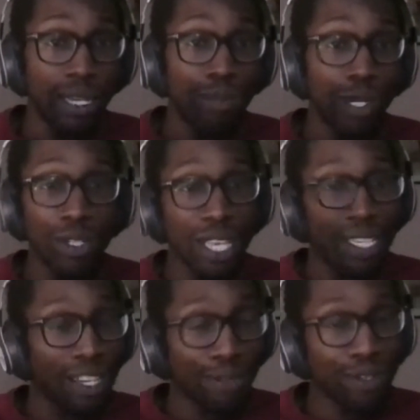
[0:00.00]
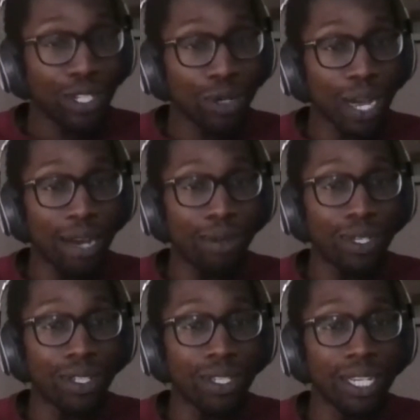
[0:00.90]
because they're different to
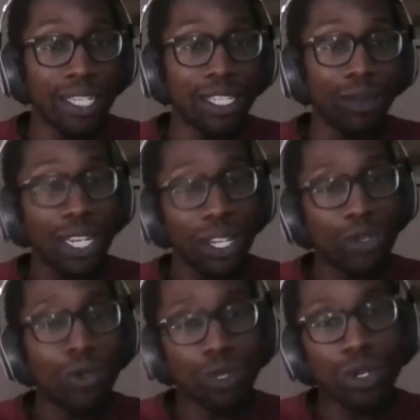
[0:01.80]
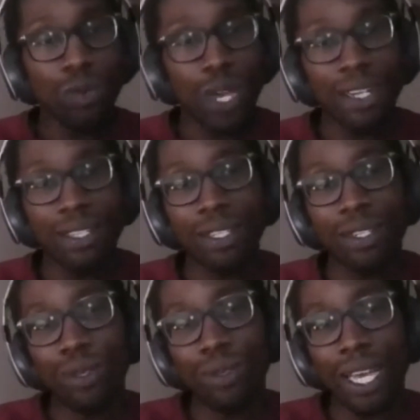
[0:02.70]
ours. So we need cultural awareness to
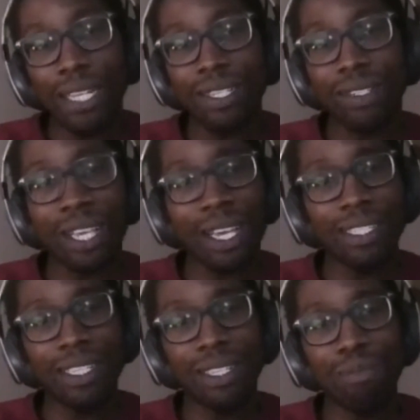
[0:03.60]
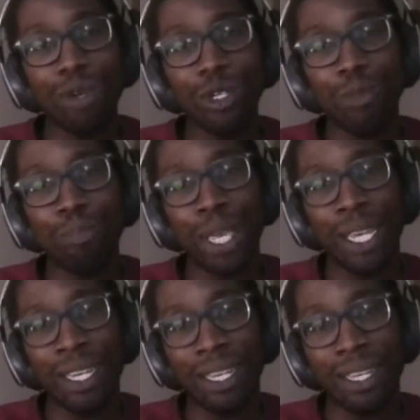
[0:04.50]
do that. So science is a much
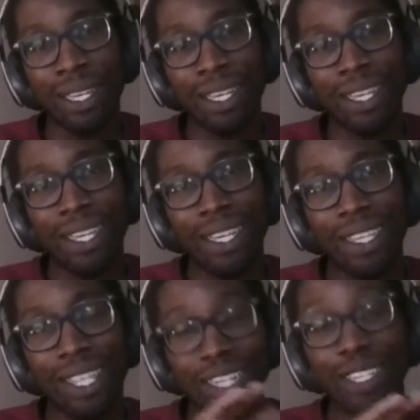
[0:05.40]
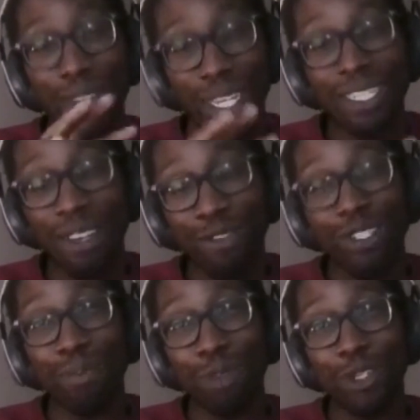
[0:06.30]
bigger, the scientific endeavor is
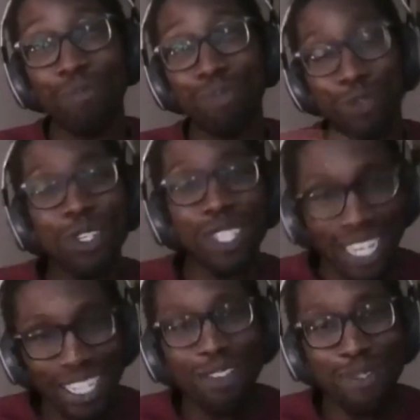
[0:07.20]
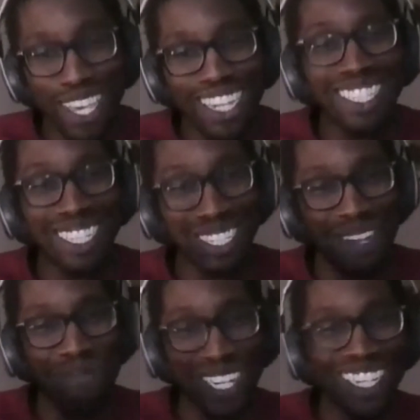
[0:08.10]
a much broader set of things than
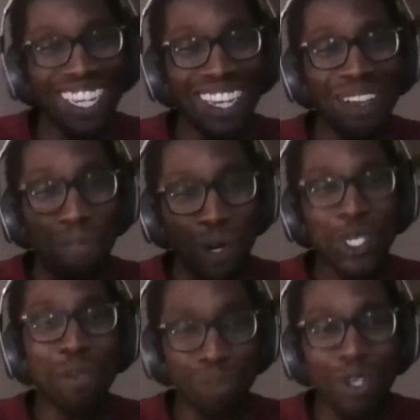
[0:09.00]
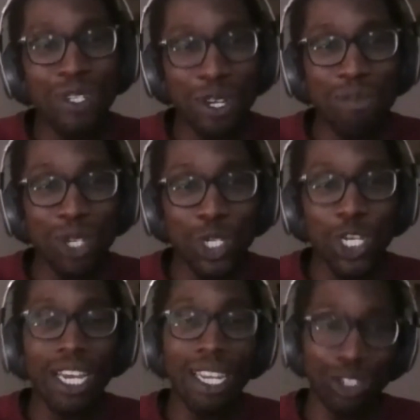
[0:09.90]
simply pushing buttons on a
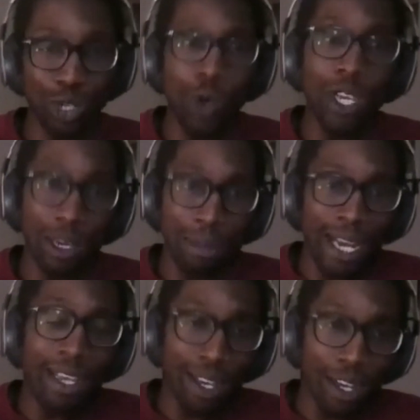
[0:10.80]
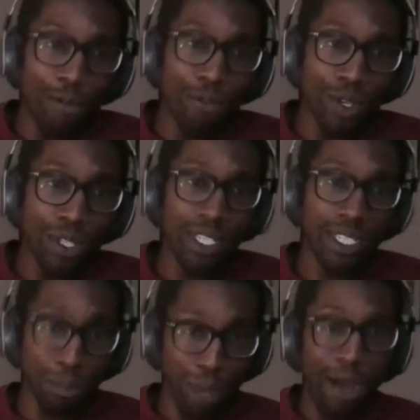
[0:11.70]
machine and talking about it at a conference. It's
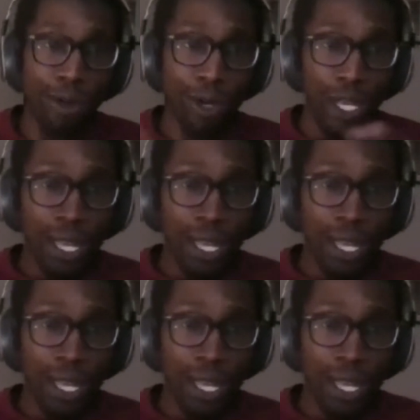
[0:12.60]
about